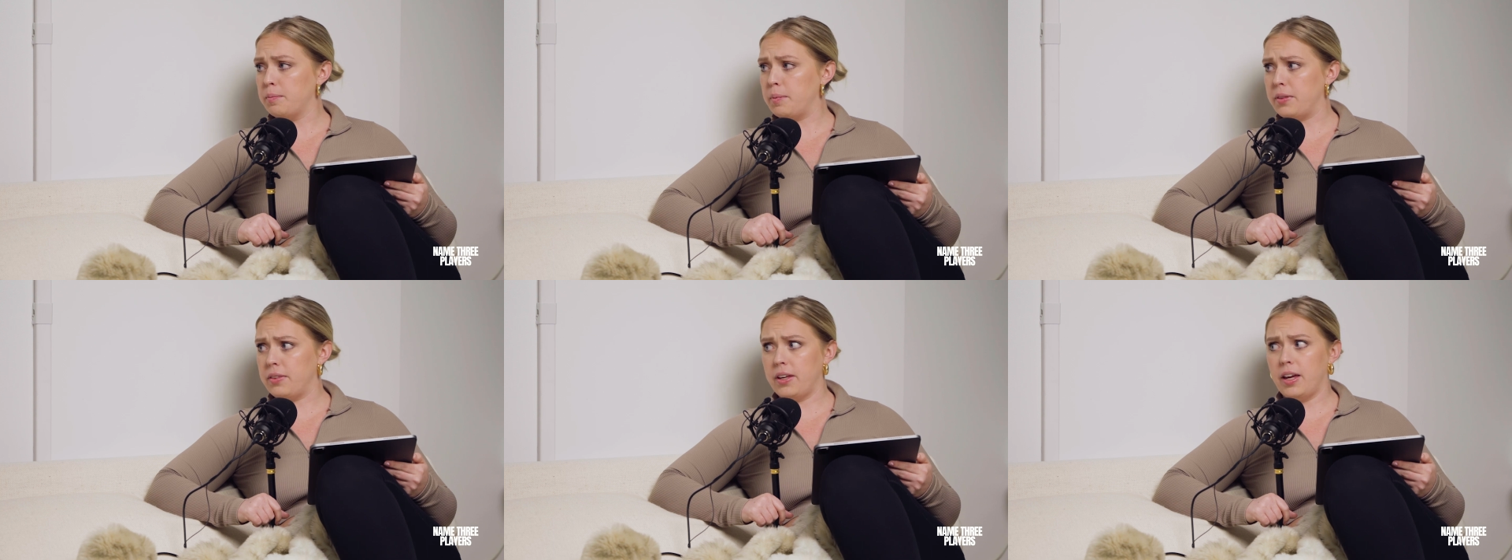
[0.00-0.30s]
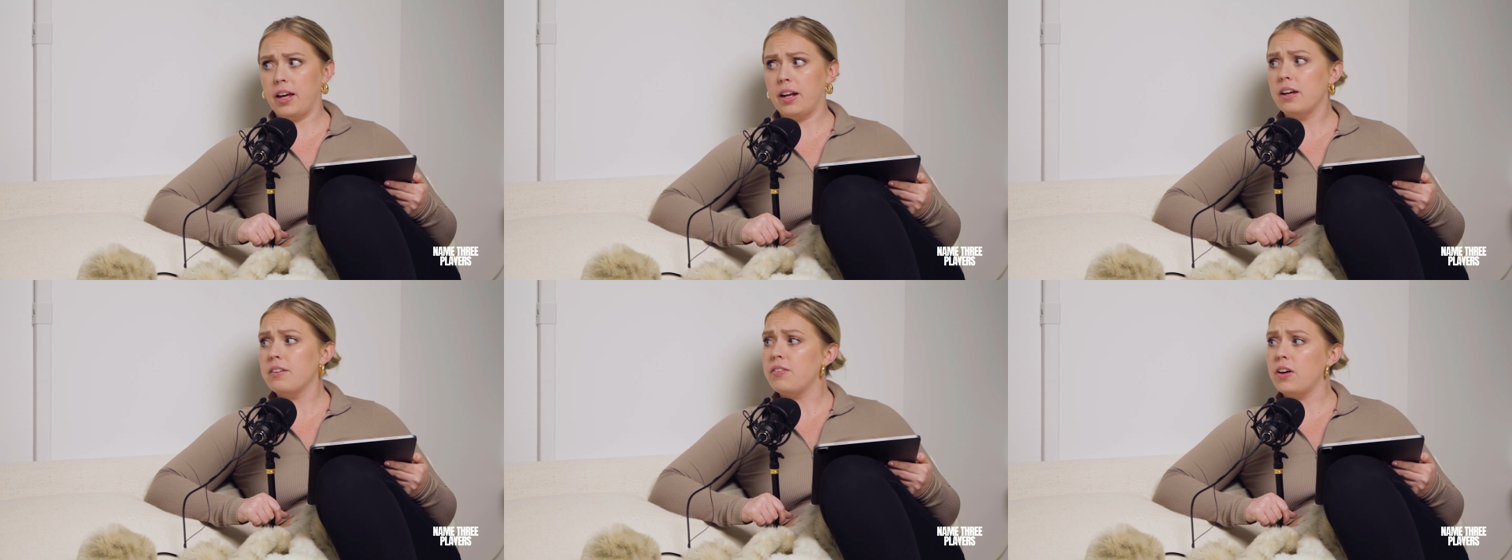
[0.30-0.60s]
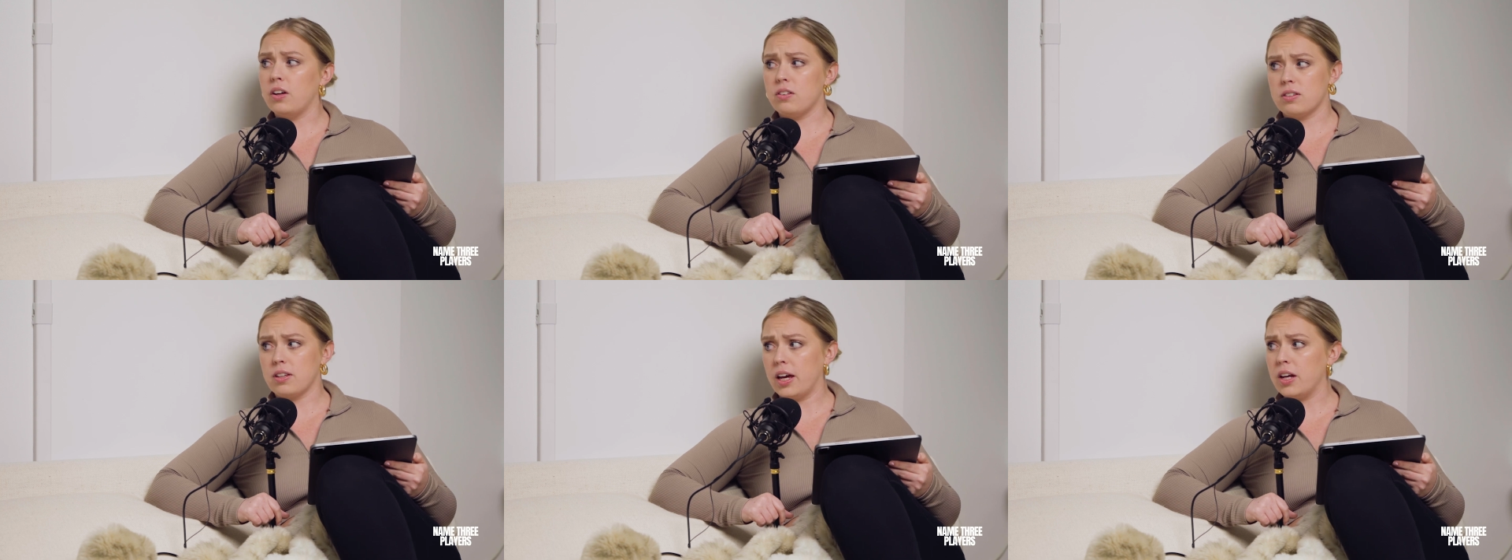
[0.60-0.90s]
but the
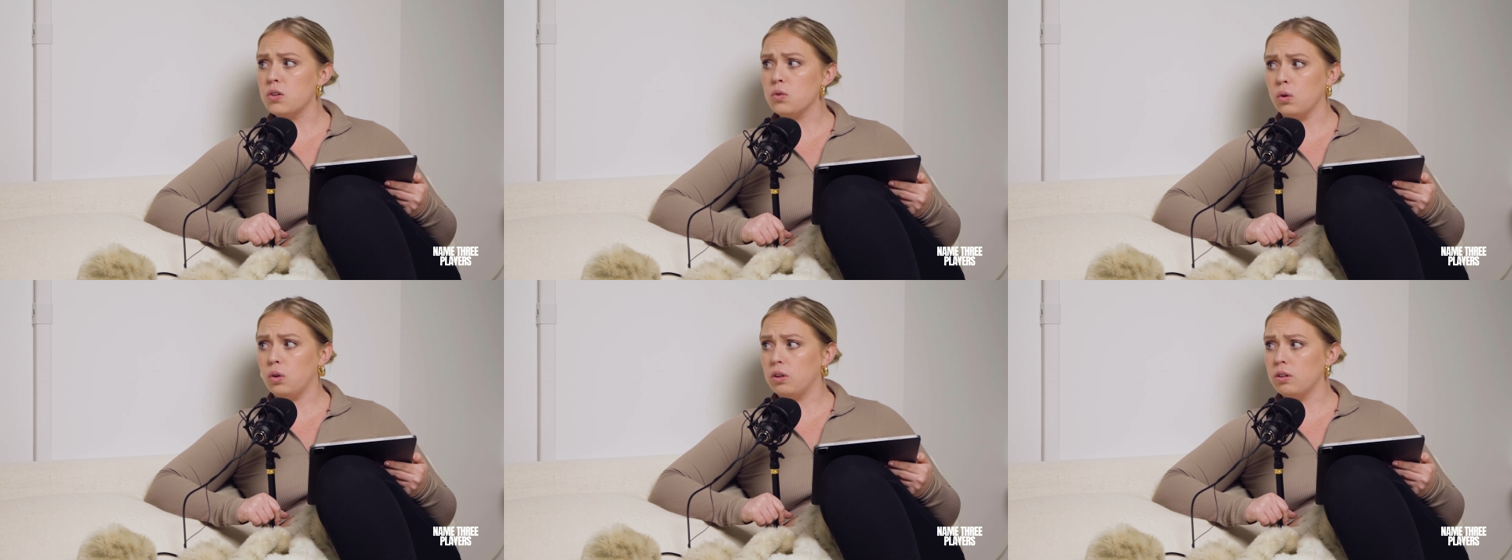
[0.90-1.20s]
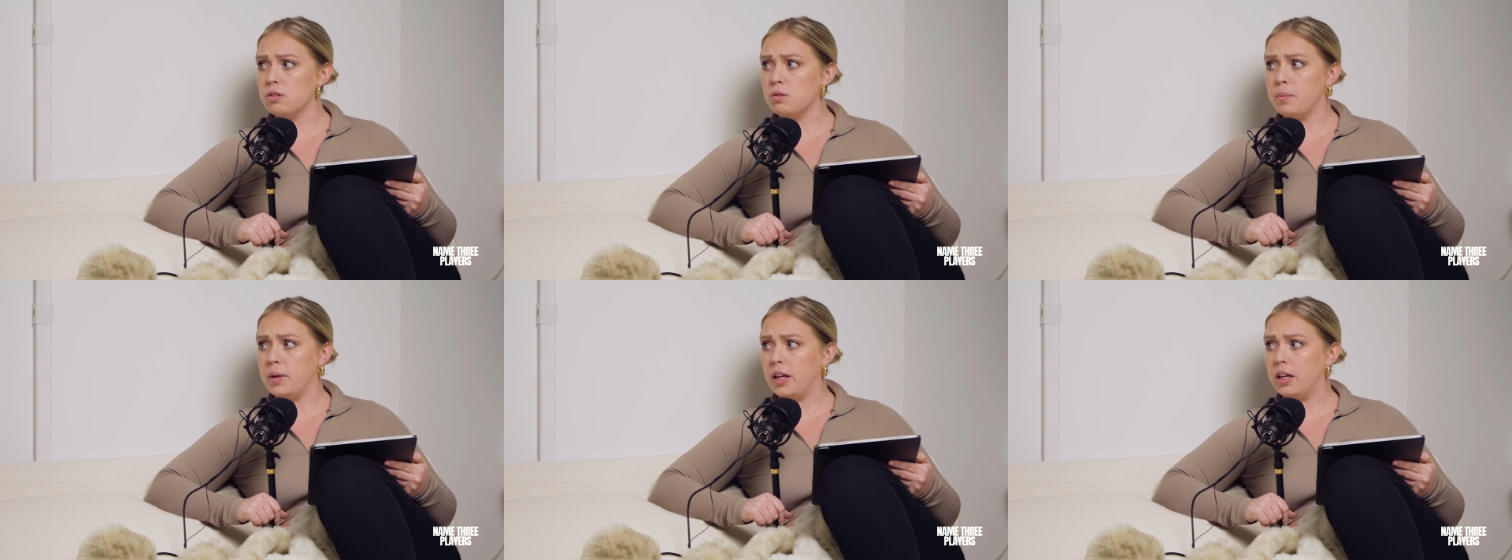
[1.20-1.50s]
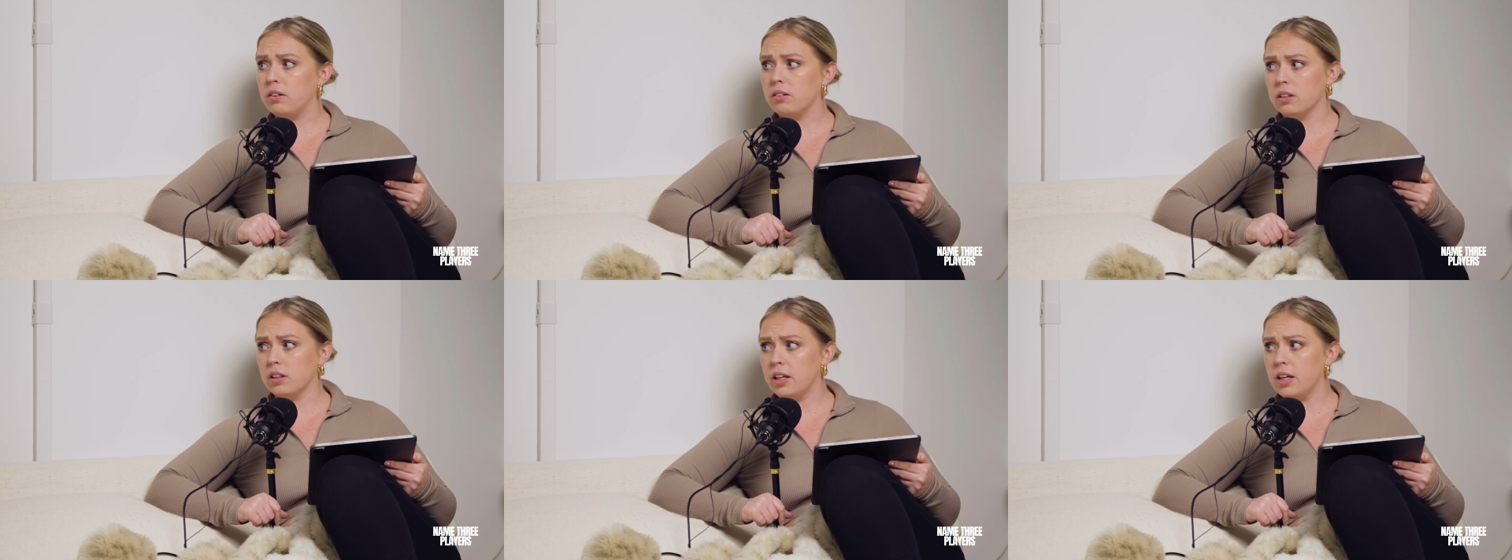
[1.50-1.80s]
NFL schedule is
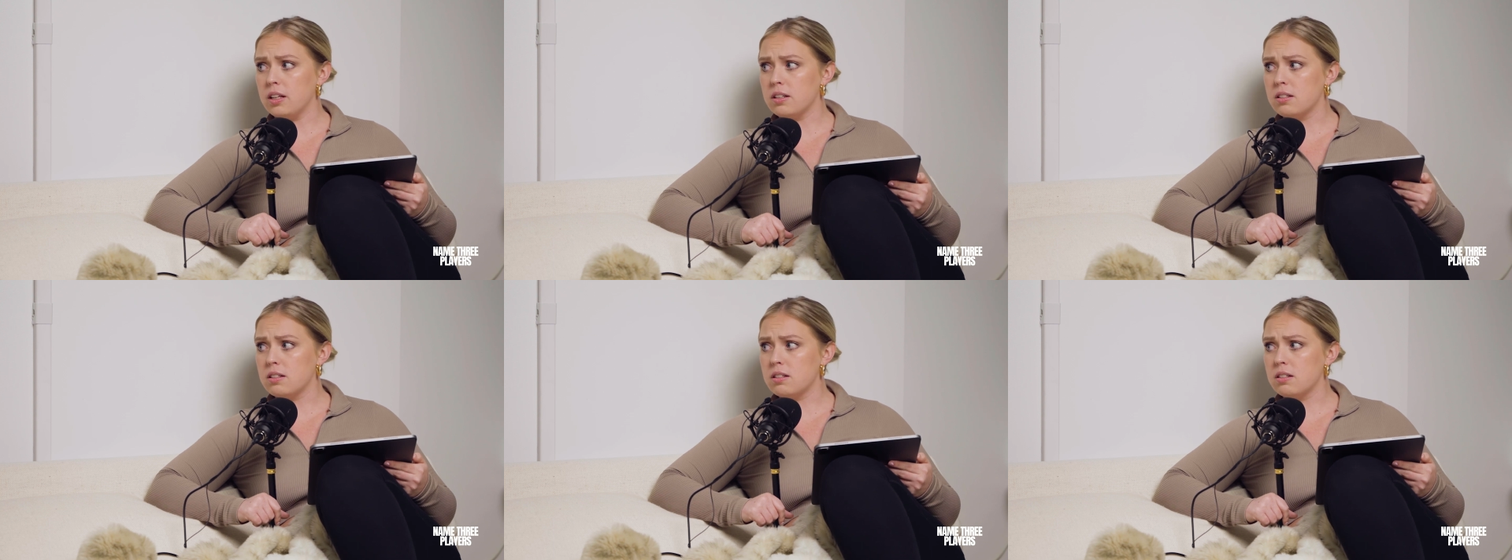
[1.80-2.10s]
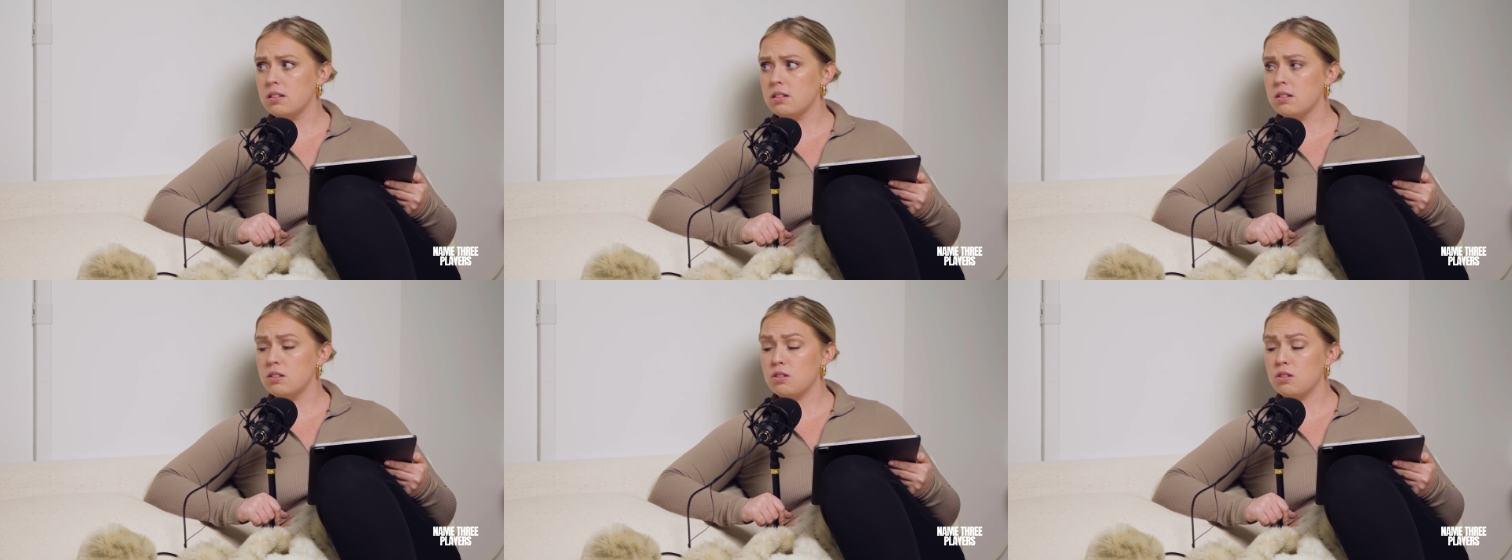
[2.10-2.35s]
being released